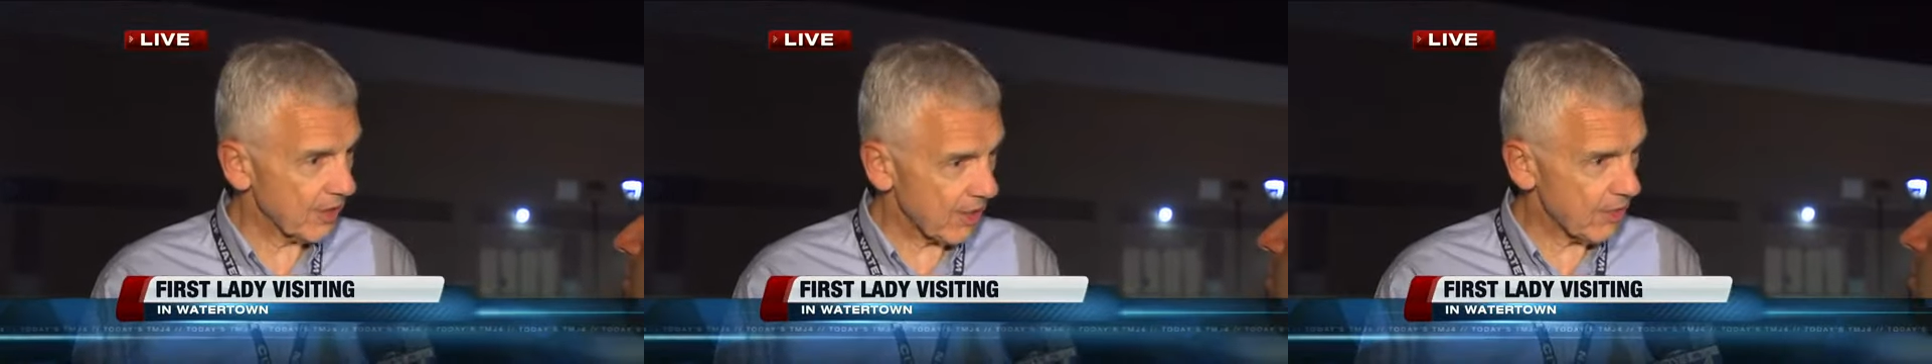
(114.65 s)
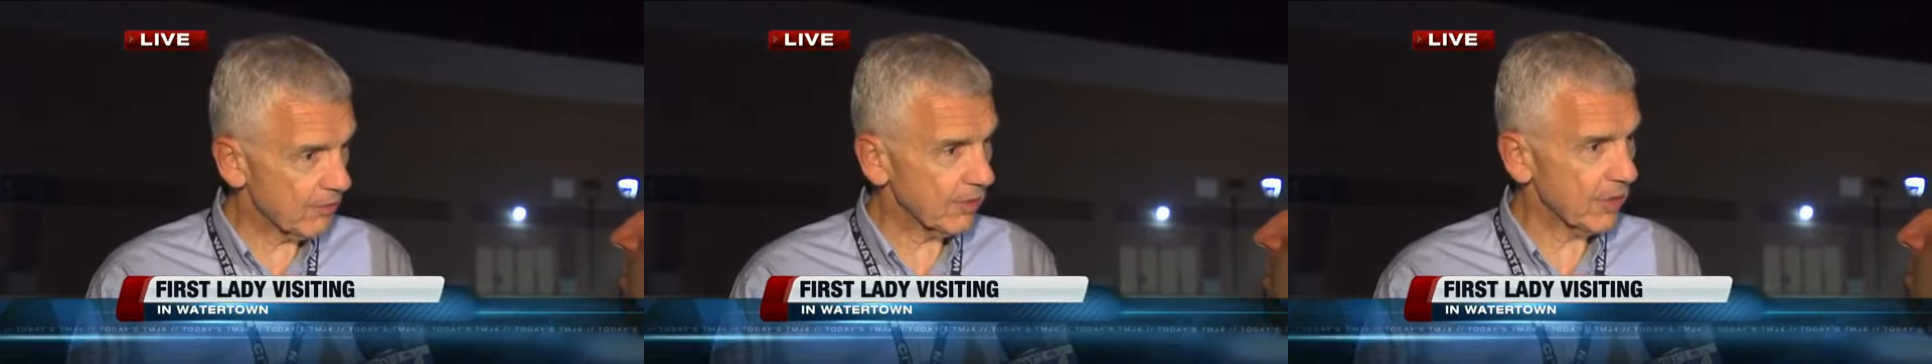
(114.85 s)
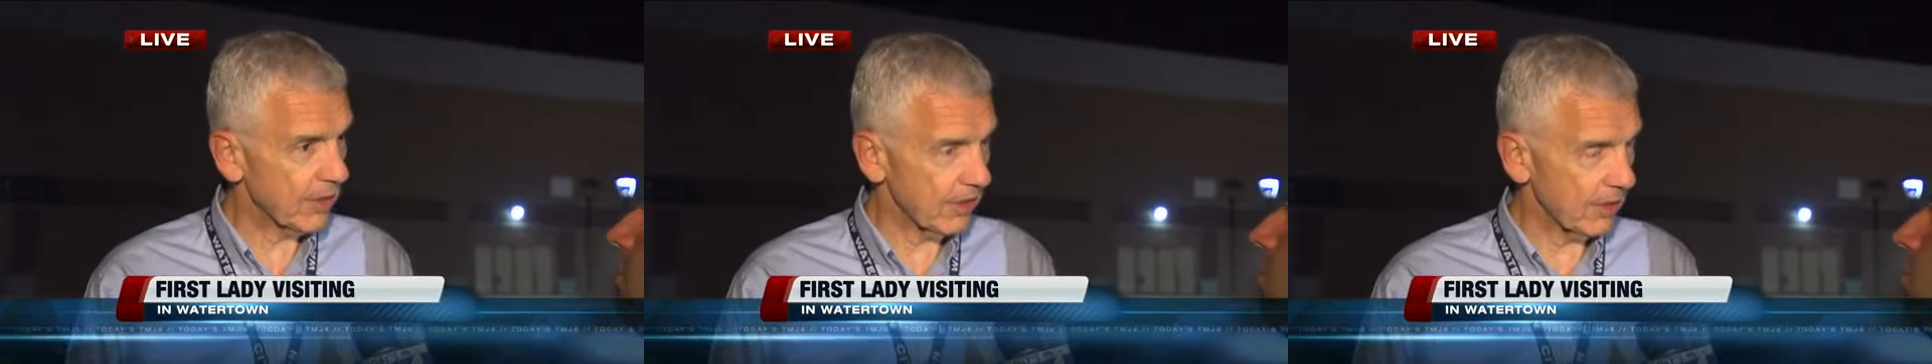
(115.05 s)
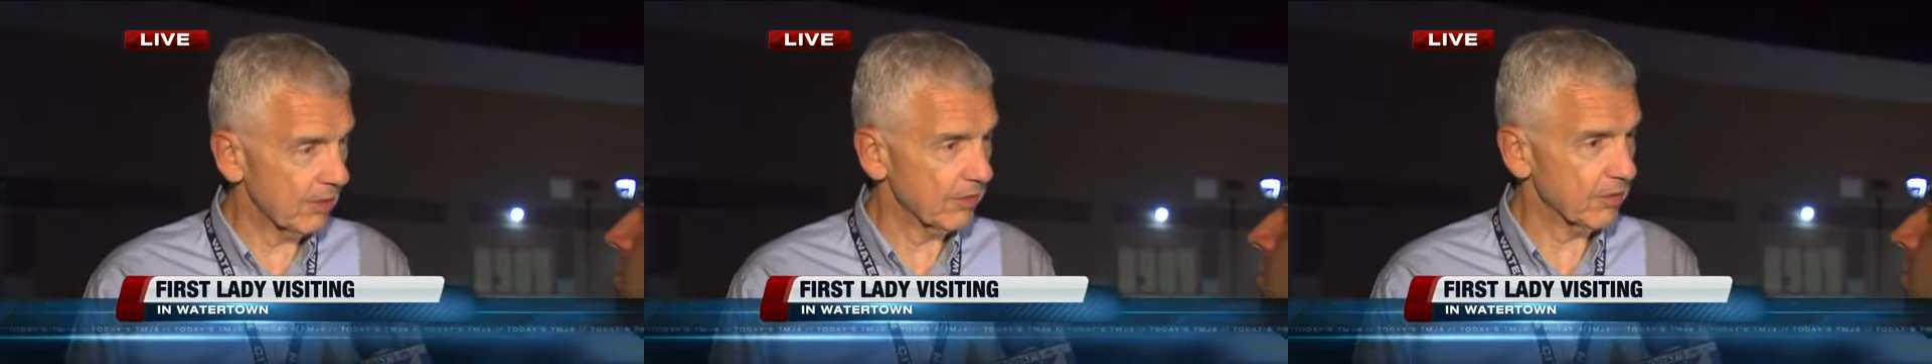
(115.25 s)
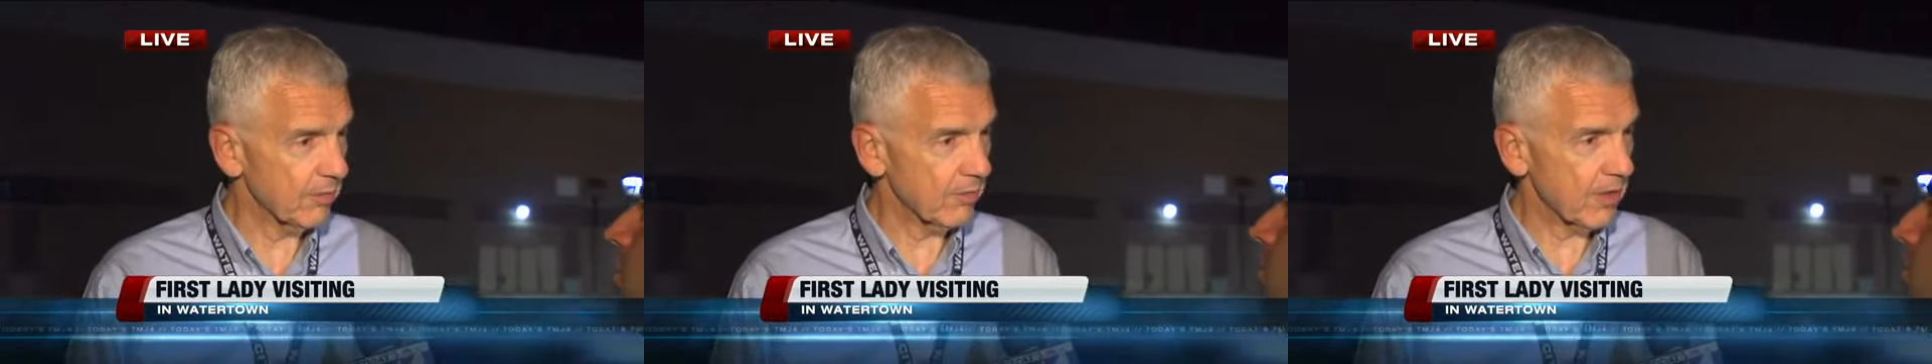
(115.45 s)
County
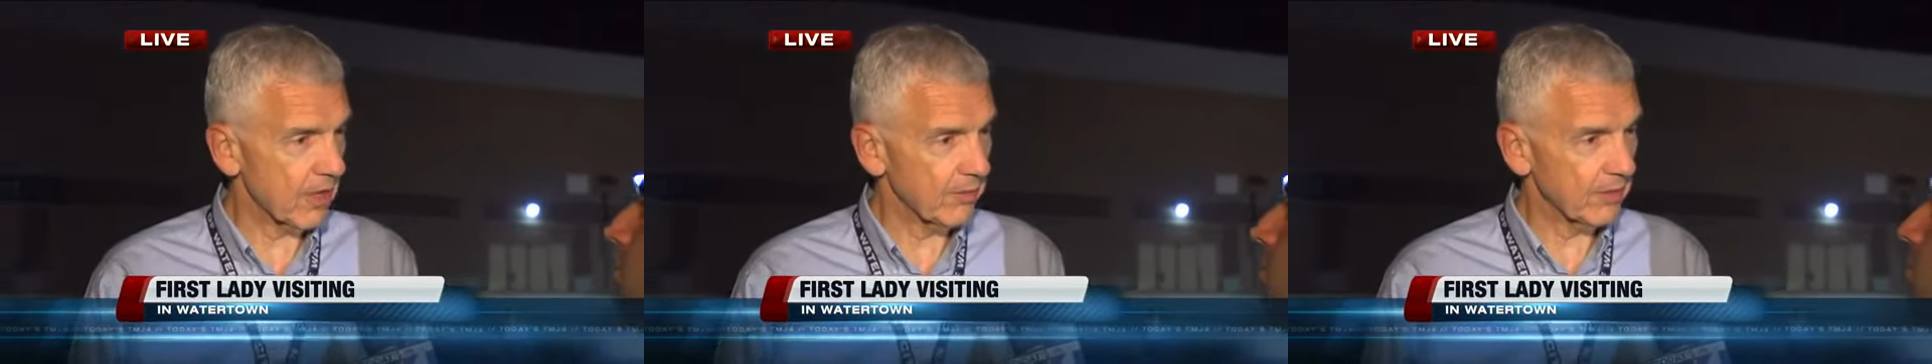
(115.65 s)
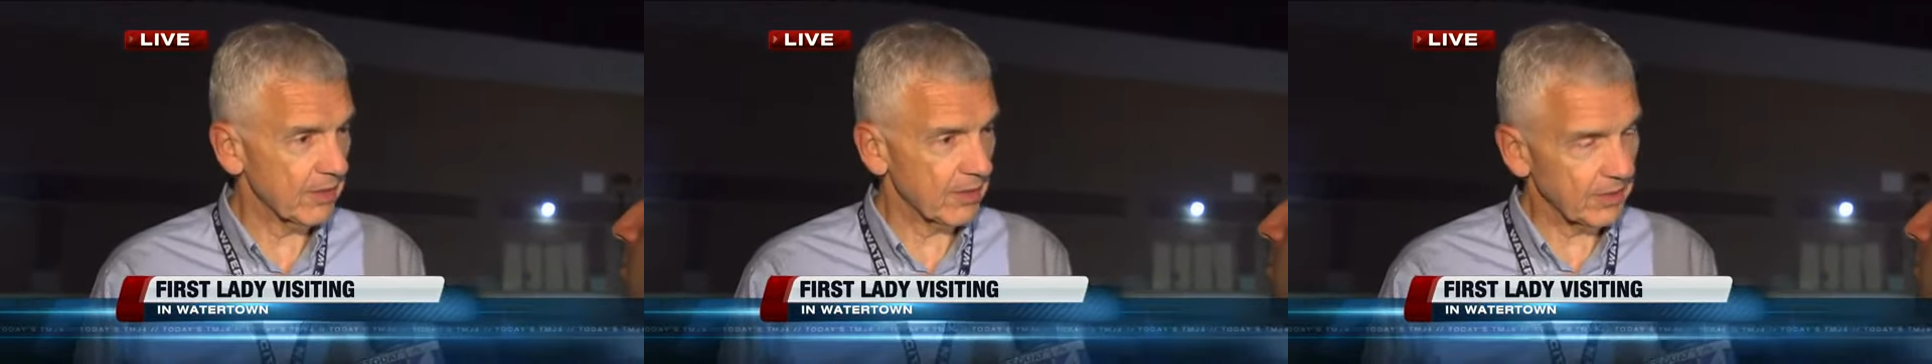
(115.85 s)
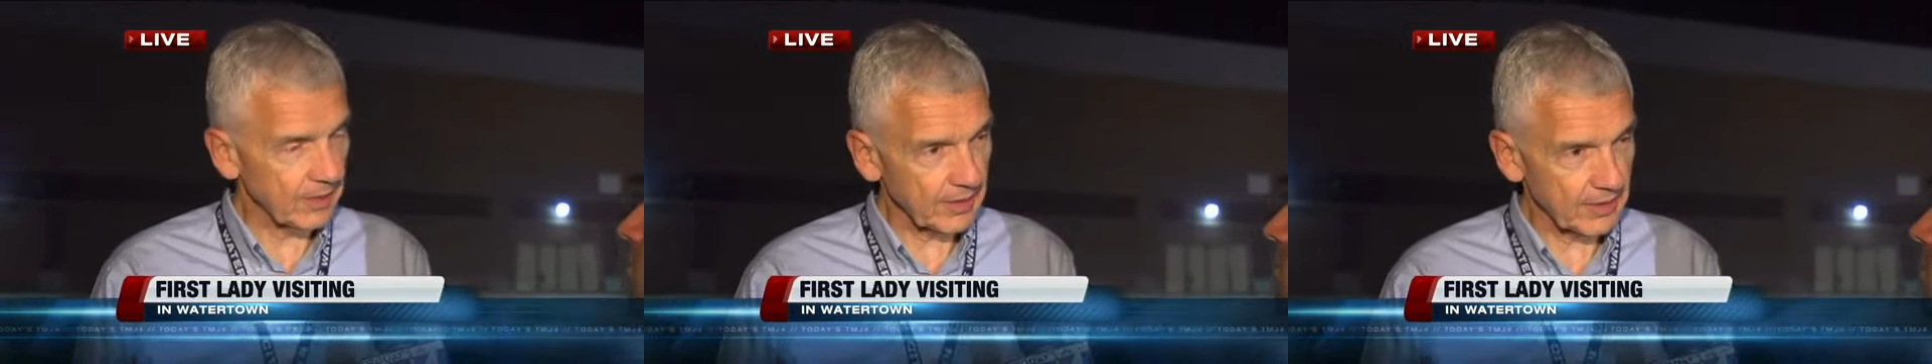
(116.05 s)
Health Department,